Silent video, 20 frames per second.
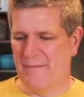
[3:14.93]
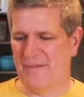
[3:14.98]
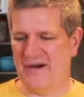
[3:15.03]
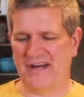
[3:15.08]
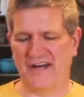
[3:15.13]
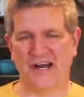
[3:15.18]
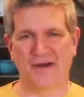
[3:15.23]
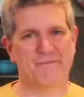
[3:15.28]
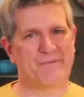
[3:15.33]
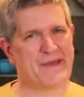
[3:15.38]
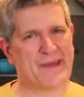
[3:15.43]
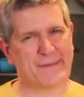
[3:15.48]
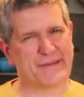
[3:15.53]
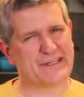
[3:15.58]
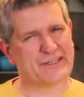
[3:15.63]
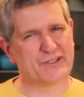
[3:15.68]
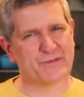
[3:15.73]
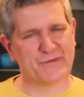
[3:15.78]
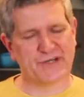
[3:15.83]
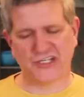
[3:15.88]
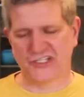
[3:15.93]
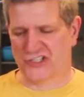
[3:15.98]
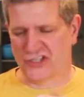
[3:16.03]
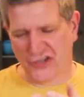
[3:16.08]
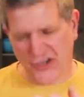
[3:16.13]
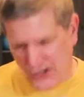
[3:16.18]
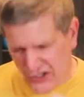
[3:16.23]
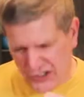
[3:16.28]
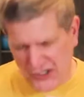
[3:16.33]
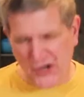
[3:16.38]
But um, maybe a little bit of
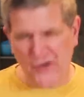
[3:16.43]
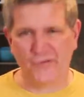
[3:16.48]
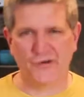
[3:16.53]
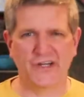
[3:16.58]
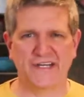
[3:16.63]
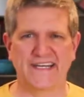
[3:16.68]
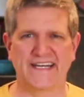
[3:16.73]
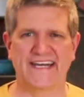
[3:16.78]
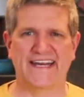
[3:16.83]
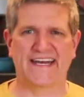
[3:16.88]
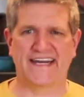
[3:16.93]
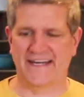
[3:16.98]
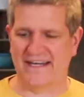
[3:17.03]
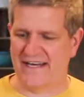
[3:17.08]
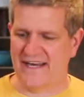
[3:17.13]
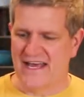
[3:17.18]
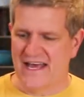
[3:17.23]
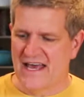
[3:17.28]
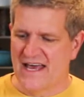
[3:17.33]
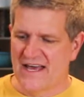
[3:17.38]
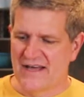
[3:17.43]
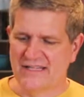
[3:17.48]
sugar. You don't really need it.